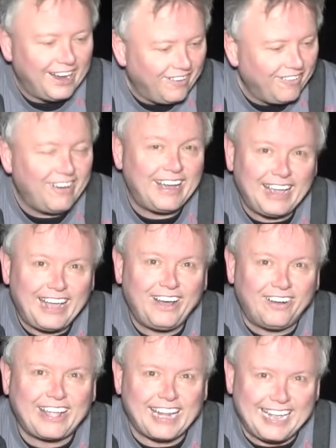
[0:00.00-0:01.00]
All right,
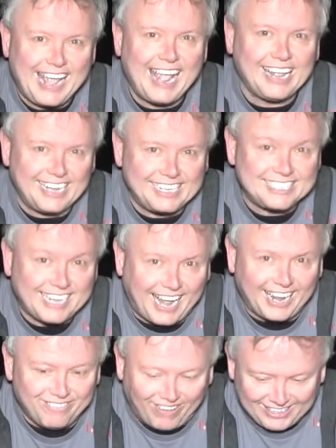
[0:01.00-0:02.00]
I'll get the hang of this
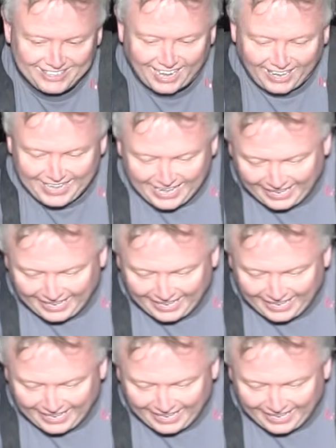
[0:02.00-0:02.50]
game one day.